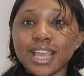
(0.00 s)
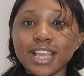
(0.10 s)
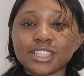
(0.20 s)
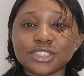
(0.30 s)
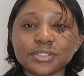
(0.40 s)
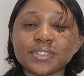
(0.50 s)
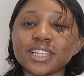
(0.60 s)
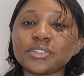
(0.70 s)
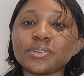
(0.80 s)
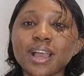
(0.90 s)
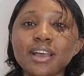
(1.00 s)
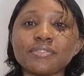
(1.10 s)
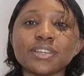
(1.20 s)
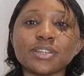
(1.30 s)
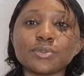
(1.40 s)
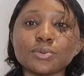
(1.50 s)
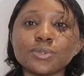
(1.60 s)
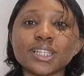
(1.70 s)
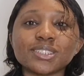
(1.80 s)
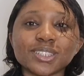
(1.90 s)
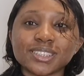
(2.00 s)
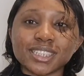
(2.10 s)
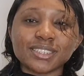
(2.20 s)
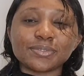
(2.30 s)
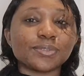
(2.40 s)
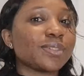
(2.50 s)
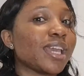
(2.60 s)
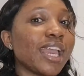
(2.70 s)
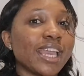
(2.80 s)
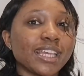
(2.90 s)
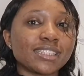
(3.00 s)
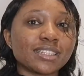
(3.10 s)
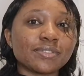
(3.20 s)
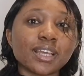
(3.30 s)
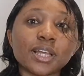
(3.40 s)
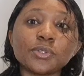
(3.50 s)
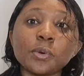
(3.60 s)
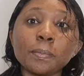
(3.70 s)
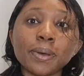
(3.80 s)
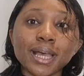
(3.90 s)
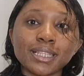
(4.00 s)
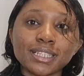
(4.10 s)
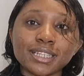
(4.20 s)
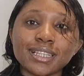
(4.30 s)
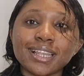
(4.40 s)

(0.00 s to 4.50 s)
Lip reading: ensuring that you have a good and successful interview. And don't panic.